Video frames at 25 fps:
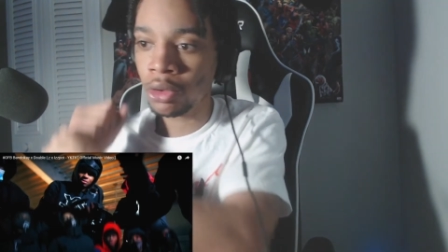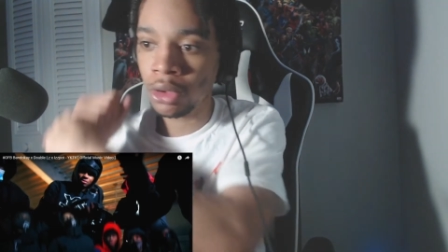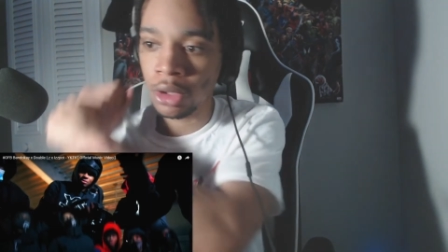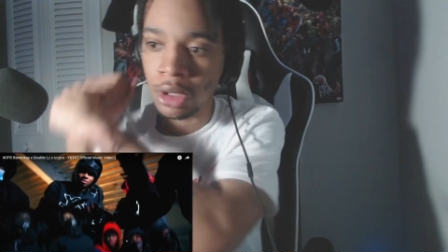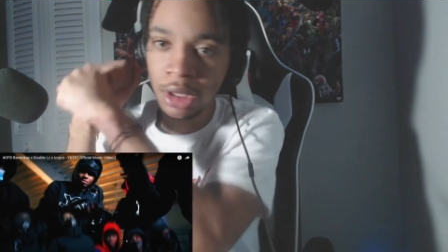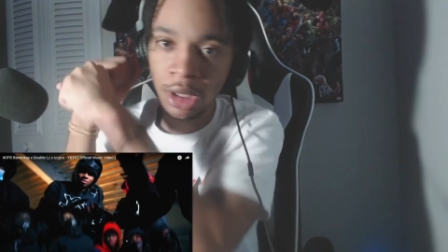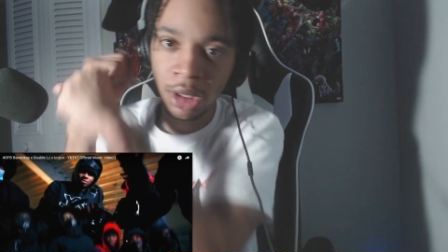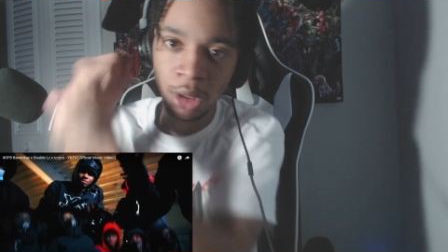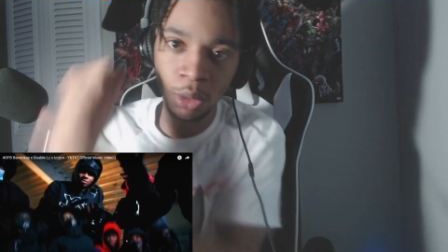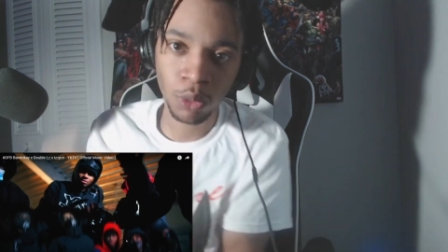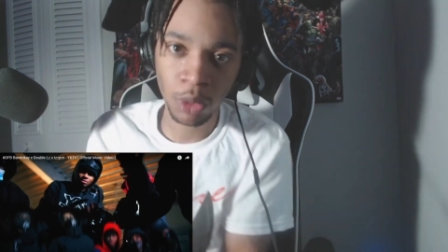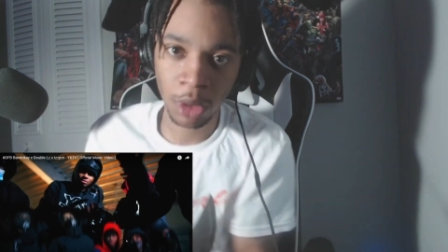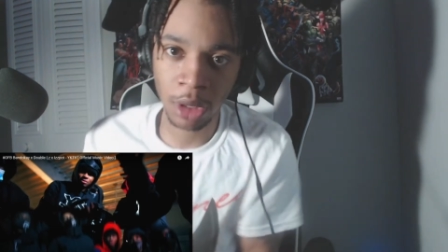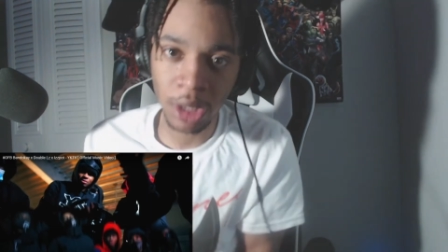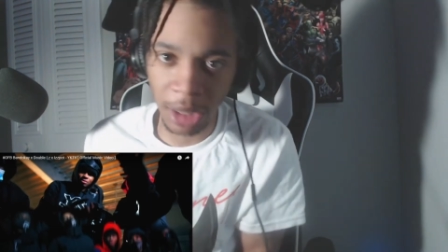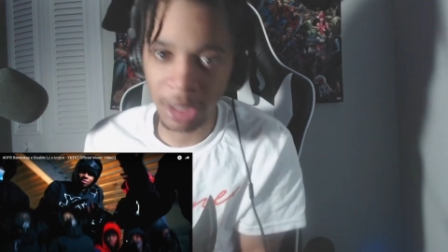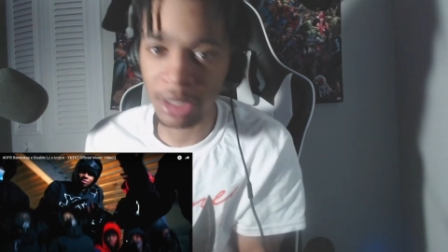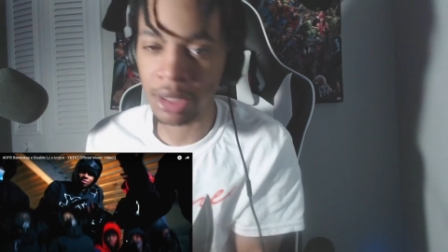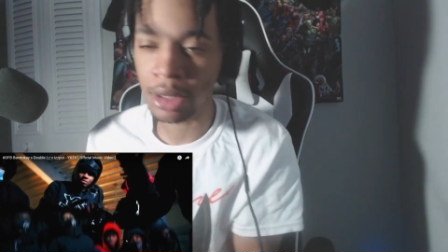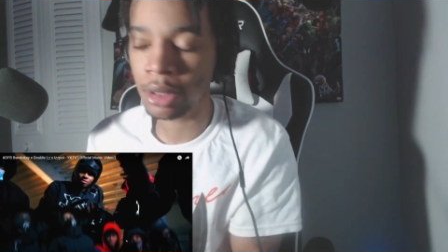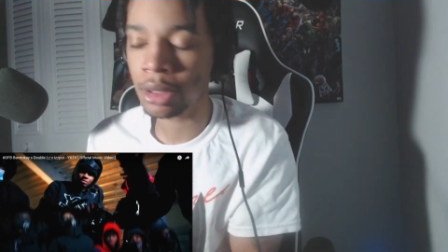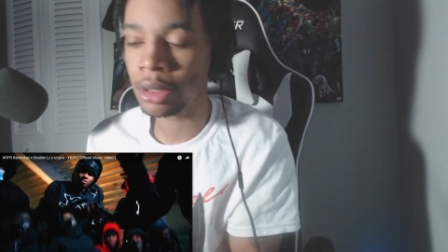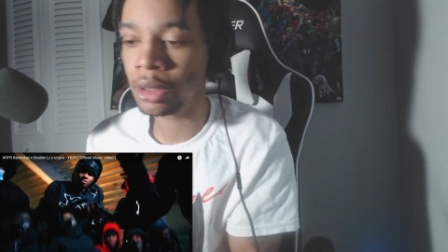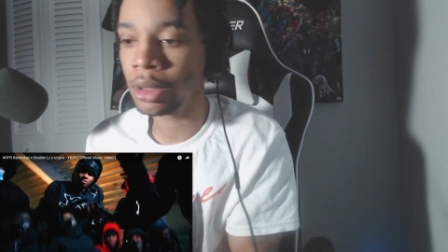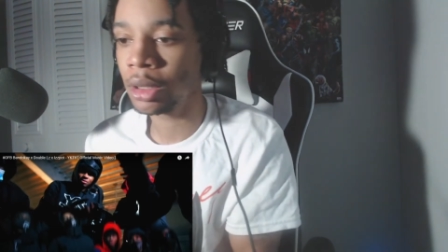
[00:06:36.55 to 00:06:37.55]
and then when he
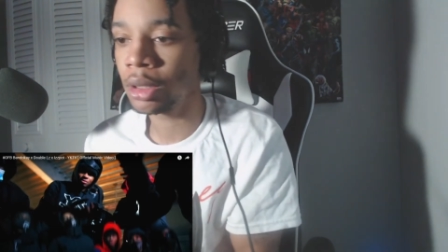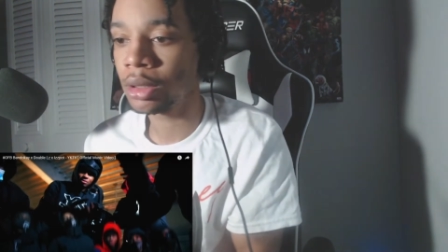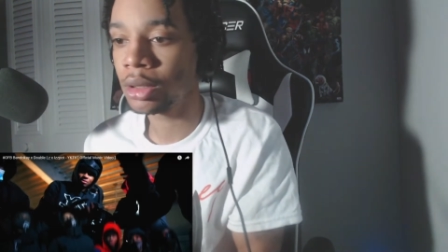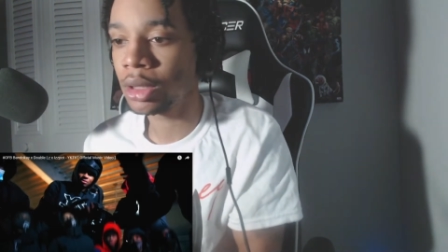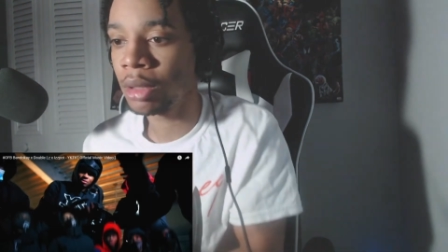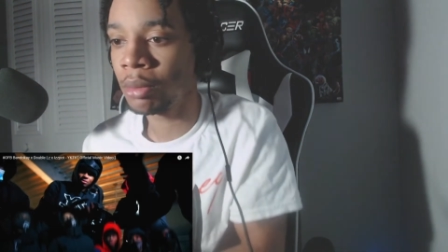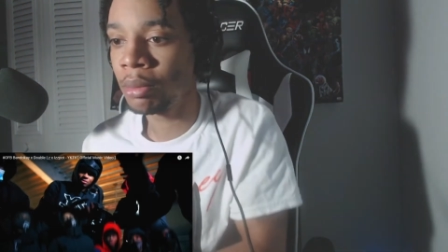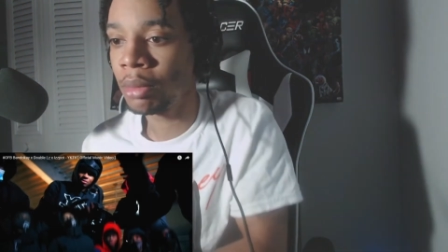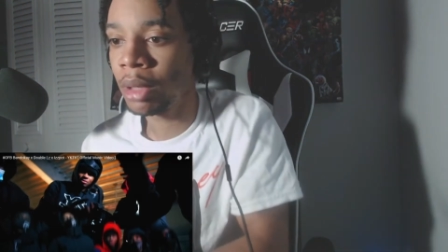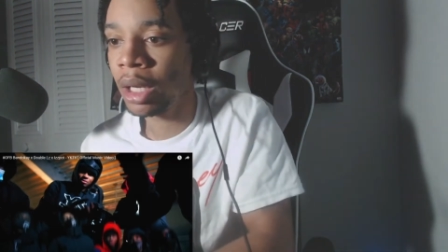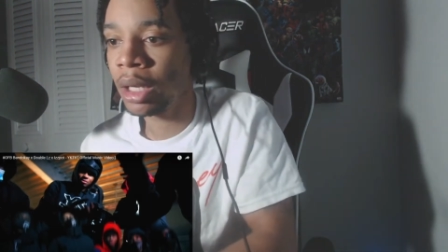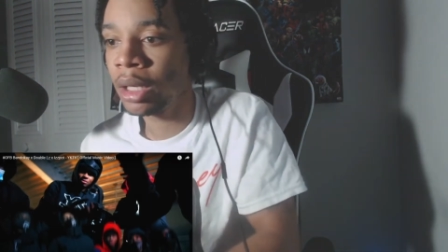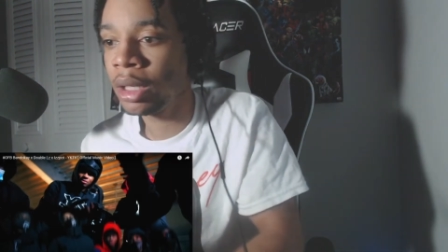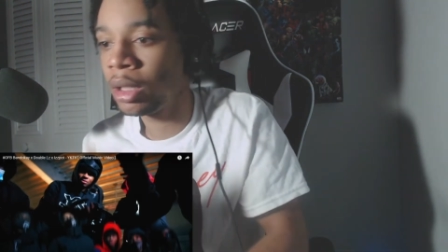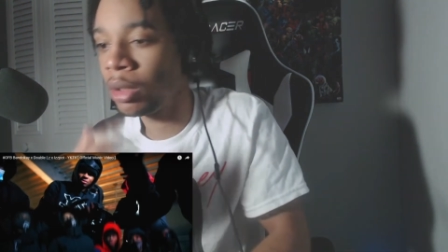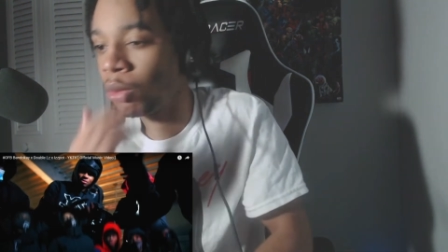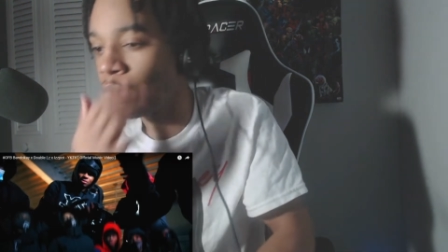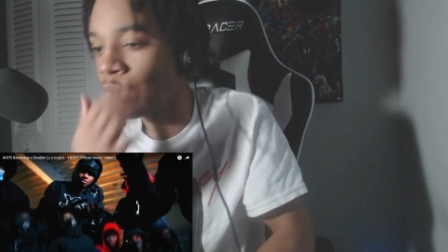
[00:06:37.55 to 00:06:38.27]
hit somebody, when